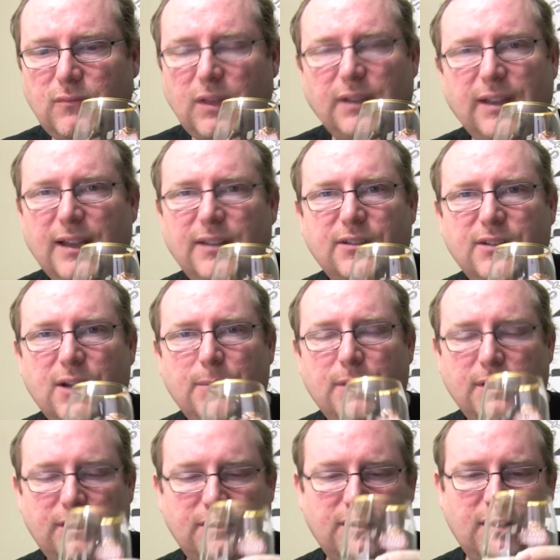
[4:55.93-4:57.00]
Yeah. There's not
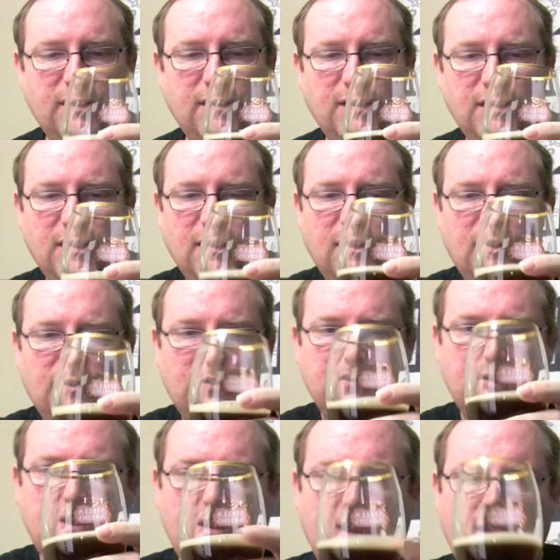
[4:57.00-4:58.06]
much. There's not a
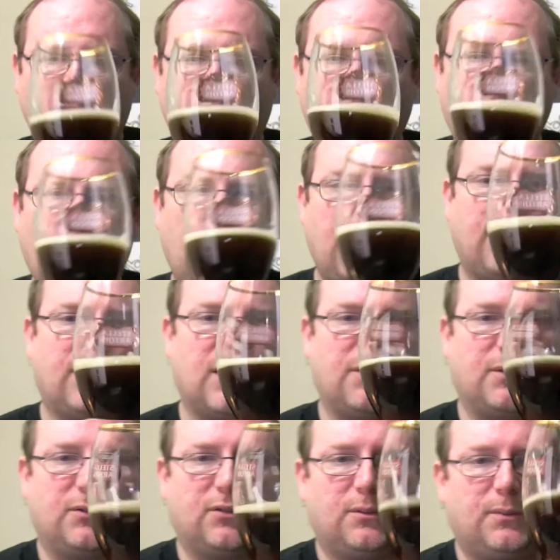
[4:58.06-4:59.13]
There's not a whole lot of
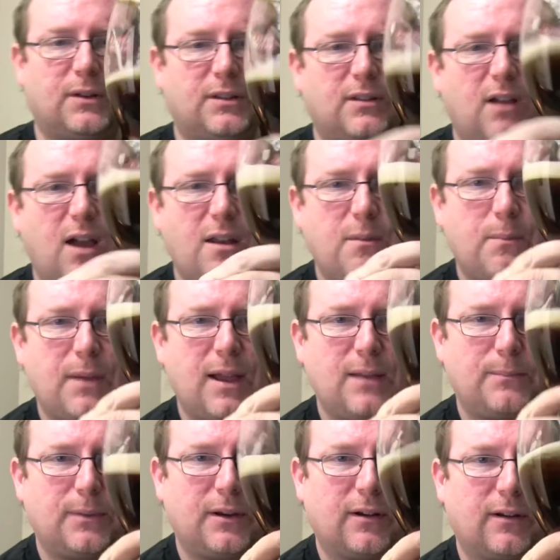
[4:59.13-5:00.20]
flavor to it, but it's not a
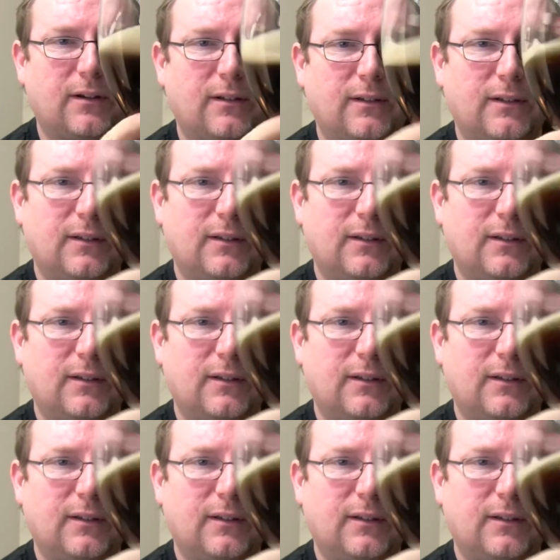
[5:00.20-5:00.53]
bad beer.